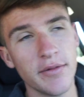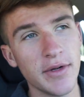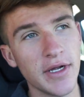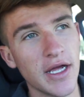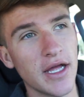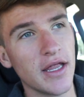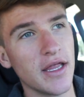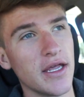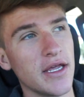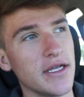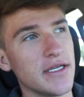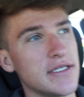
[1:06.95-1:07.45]
We
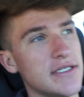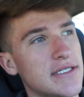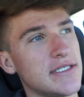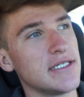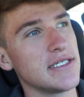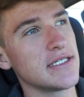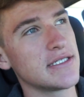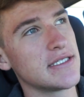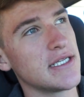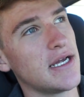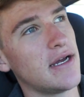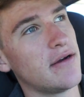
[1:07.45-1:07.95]
got like
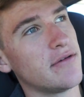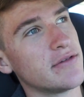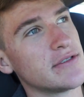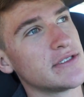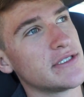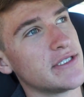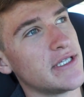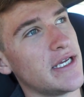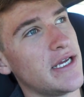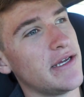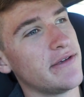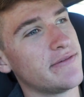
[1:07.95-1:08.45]
six
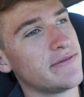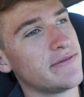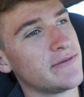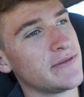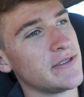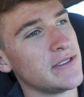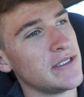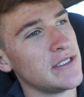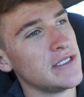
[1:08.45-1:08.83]
hours left.